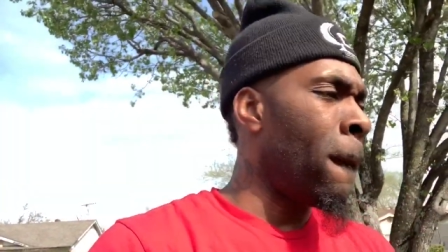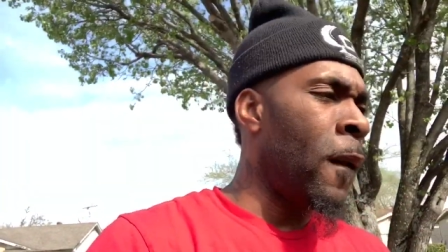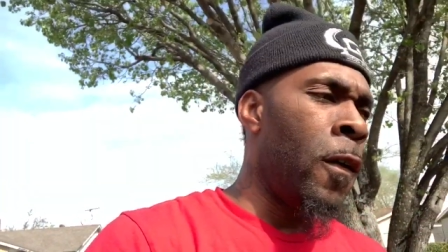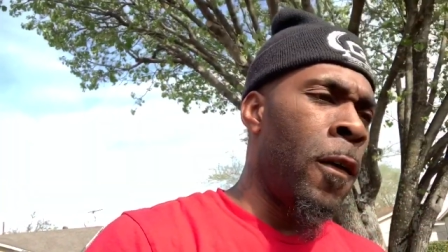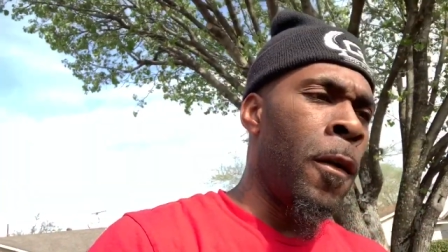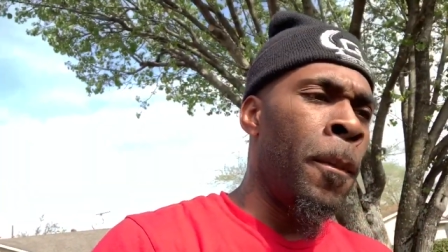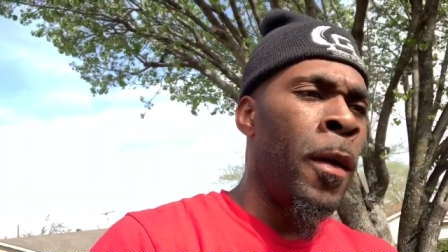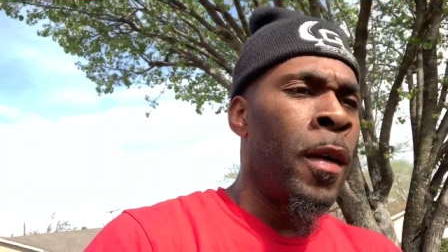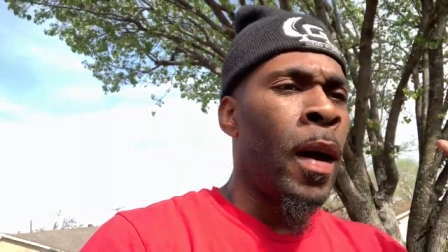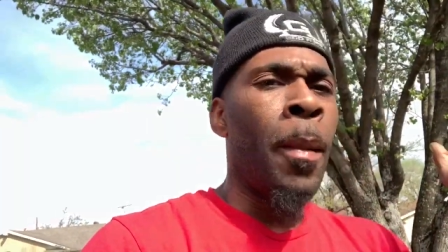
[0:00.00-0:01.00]
Um,
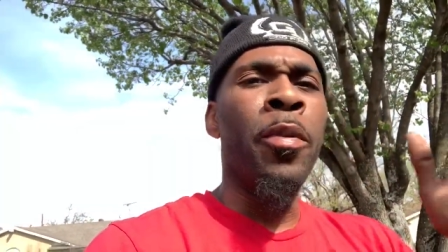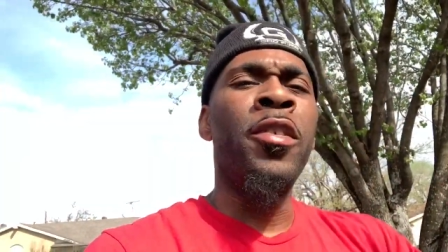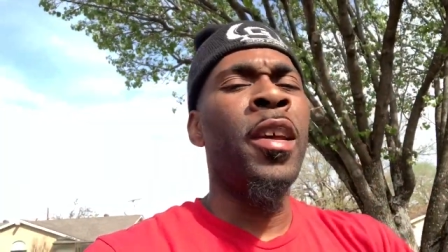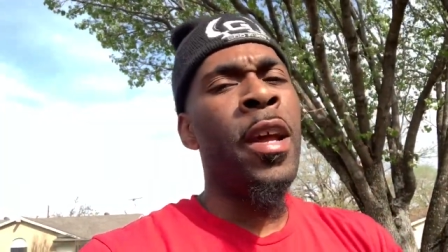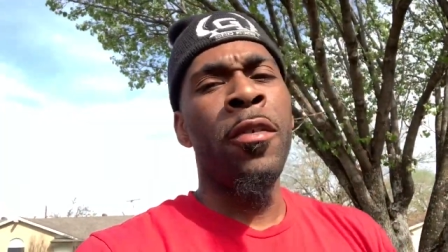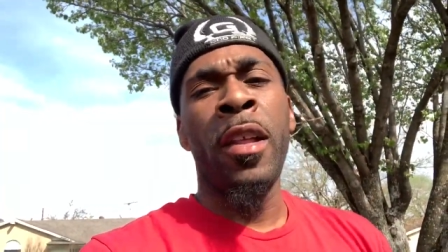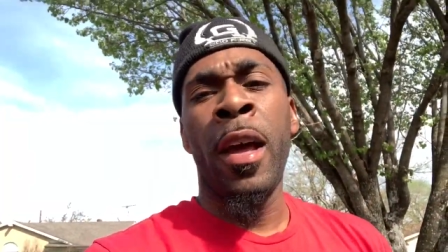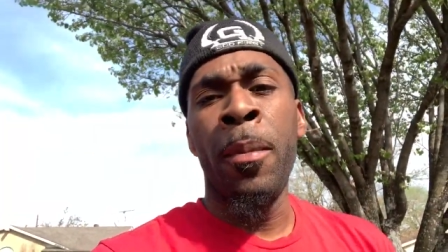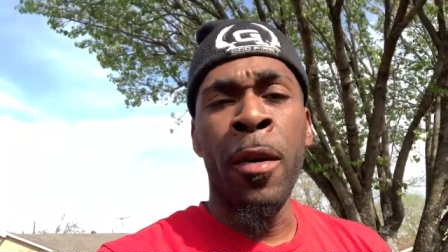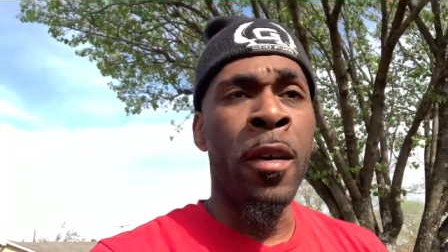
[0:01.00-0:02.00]
I appreciate
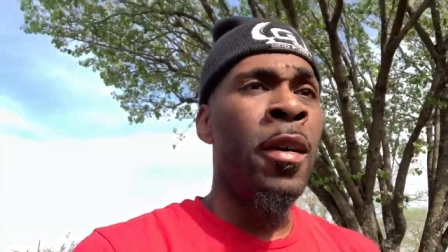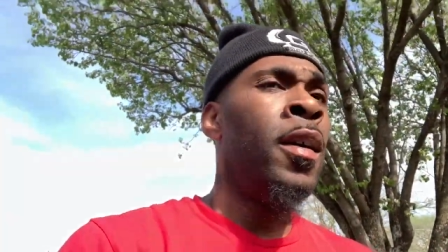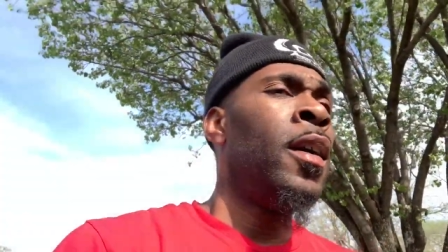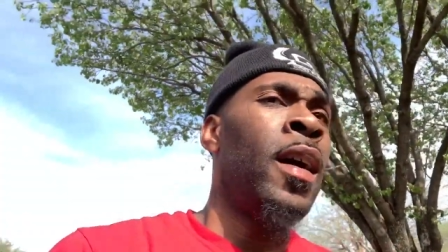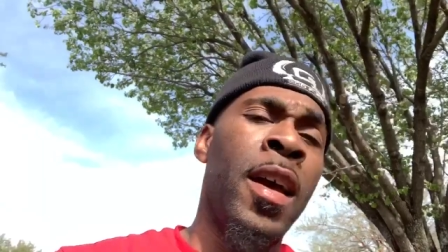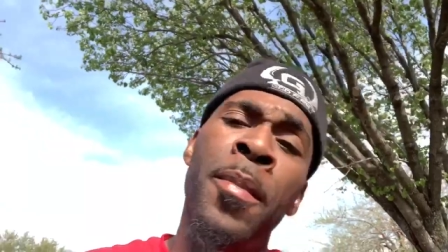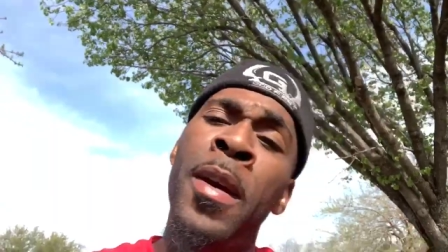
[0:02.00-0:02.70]
everything, but hey